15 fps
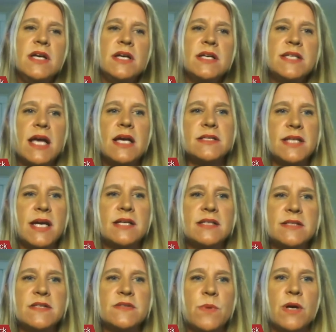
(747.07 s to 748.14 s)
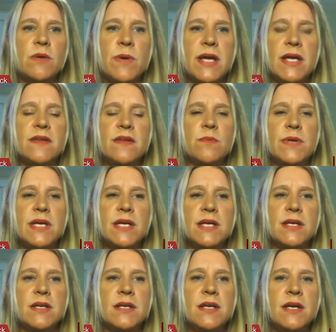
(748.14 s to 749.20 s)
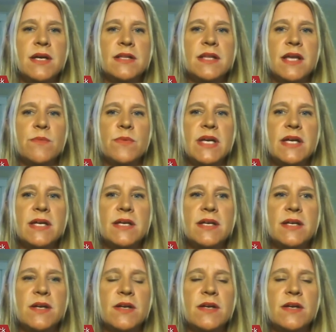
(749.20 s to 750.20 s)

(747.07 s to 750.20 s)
sales tax is one way that we can that we can